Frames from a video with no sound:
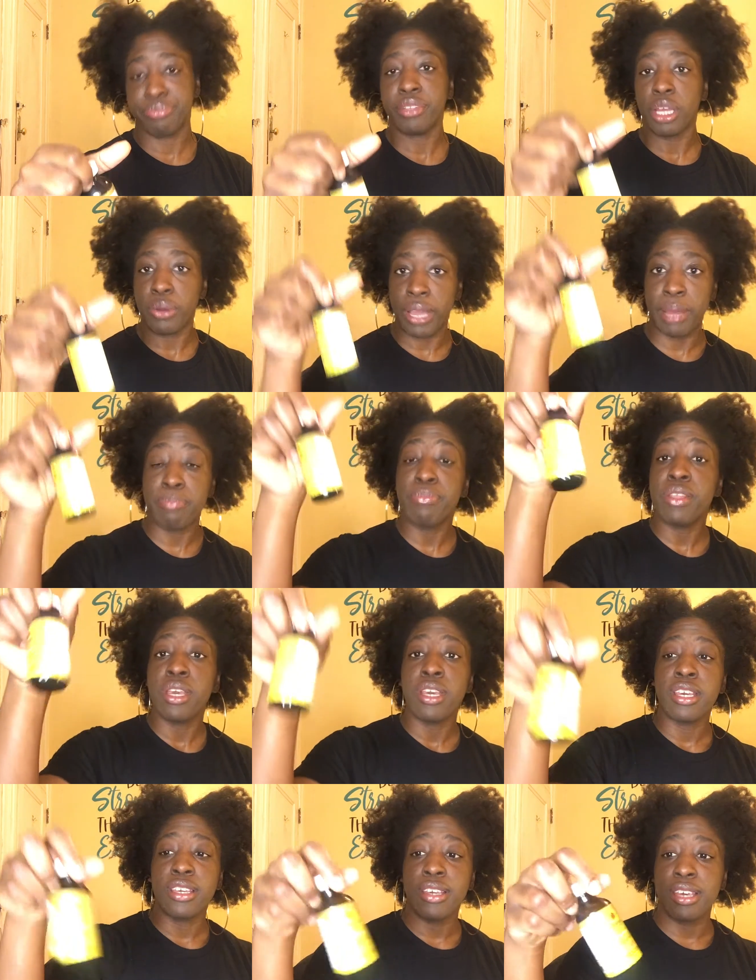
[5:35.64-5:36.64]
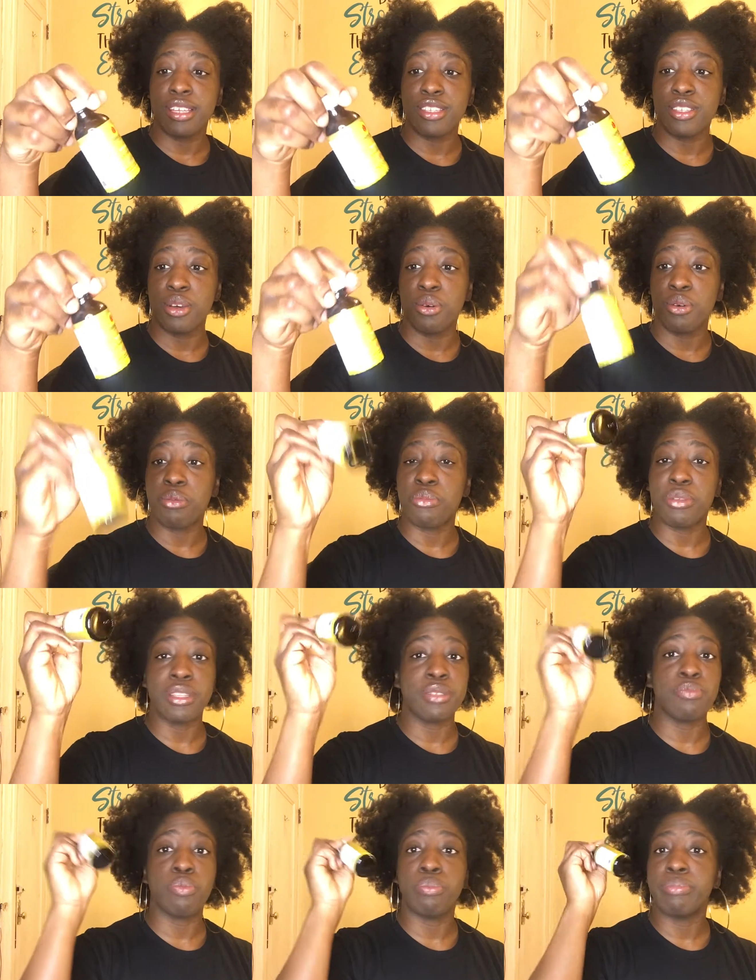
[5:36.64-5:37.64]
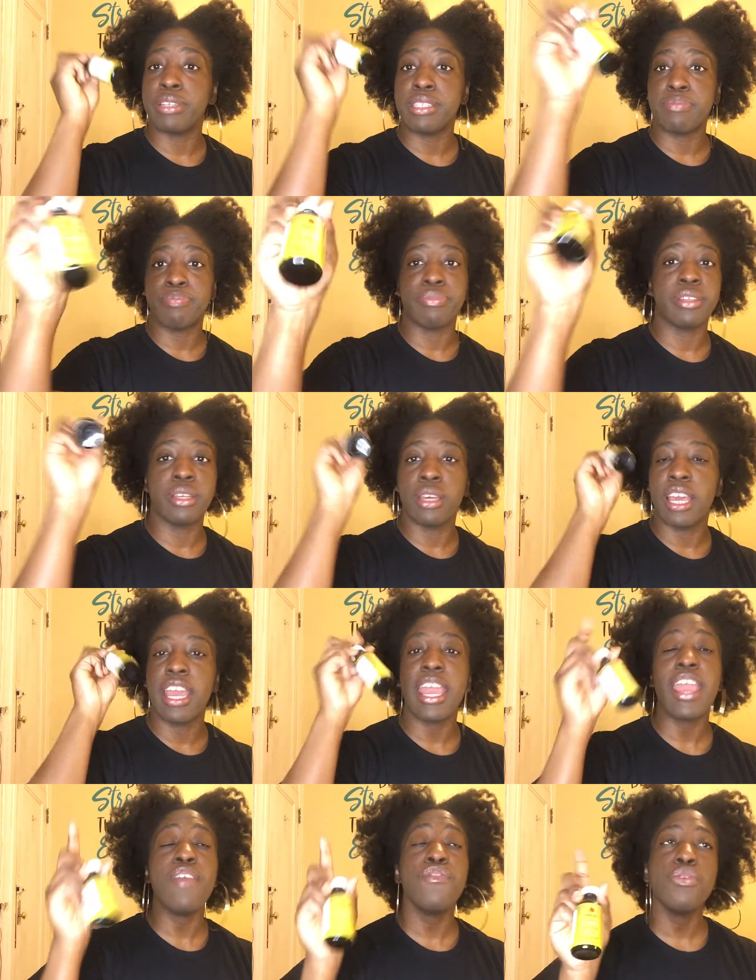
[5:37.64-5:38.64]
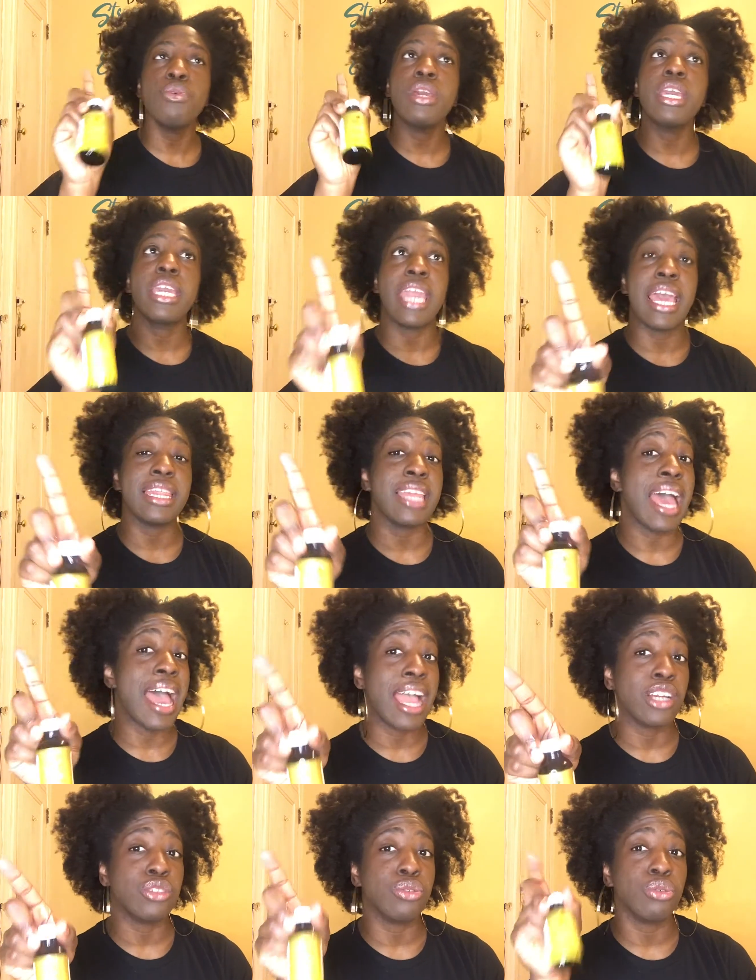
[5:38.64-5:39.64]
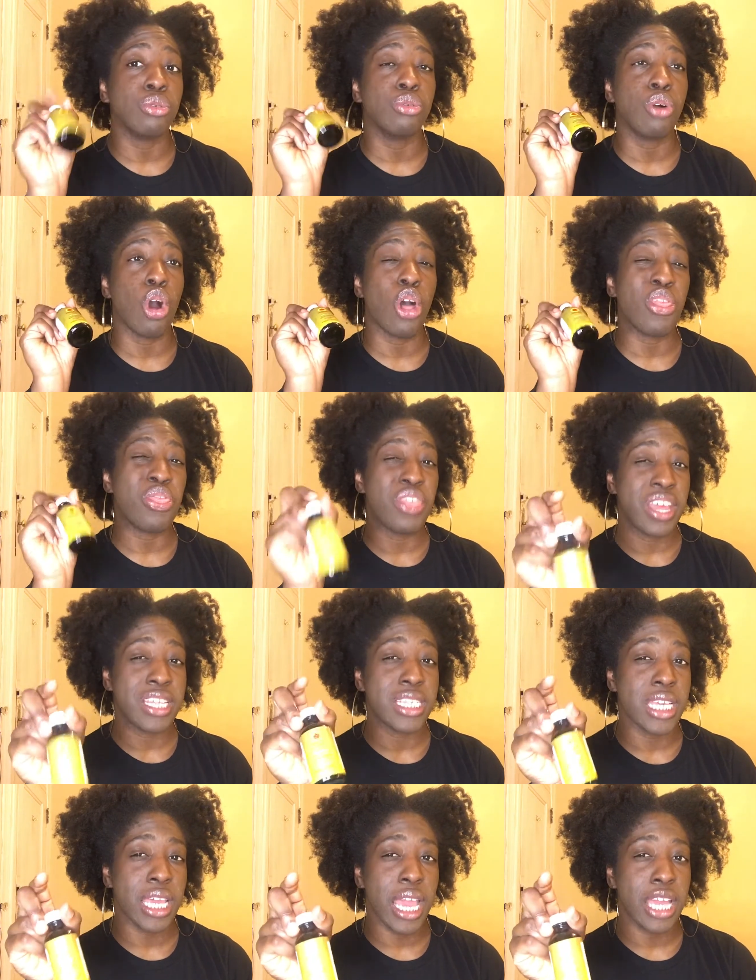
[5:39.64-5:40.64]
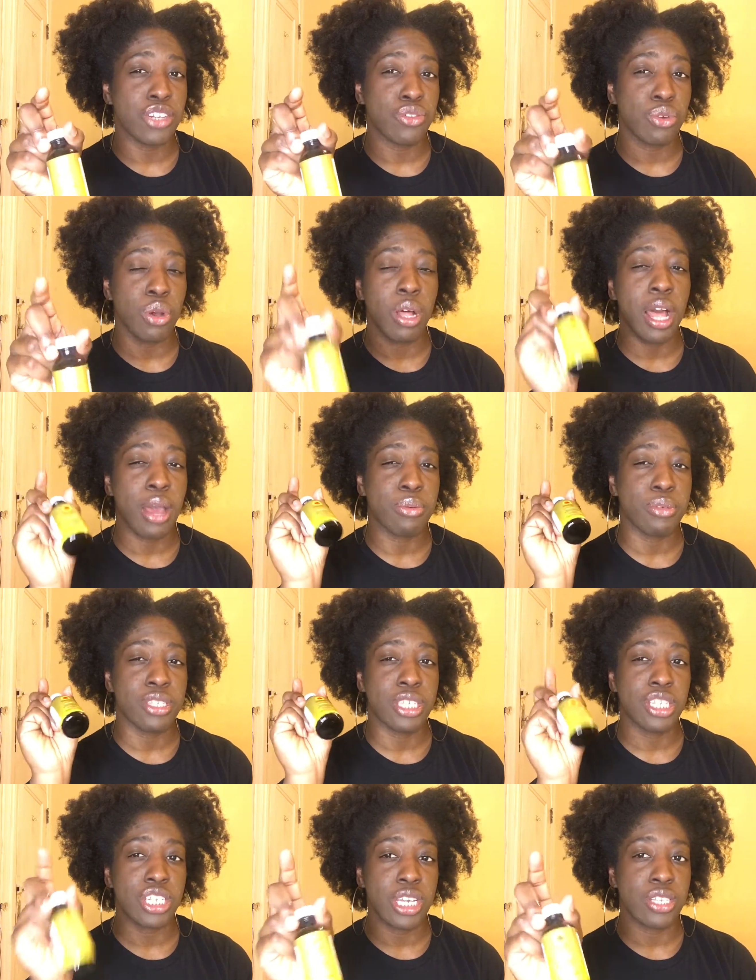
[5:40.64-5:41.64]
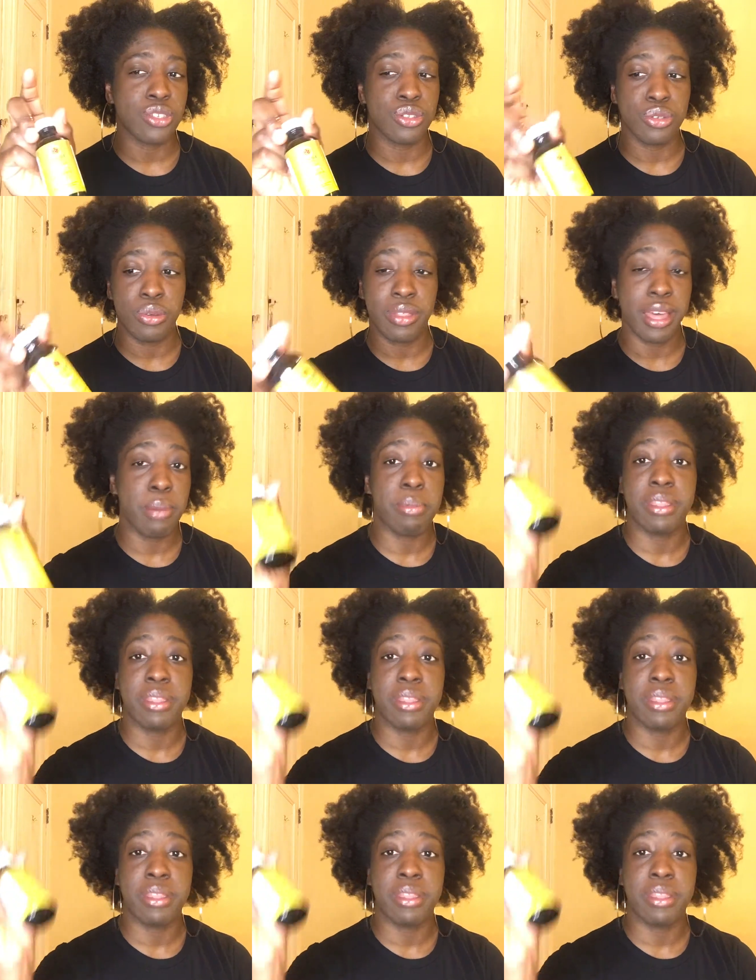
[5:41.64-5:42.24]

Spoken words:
okay, yeah. So it's if you can get the actual authentic castor oil, I would suggest doing that.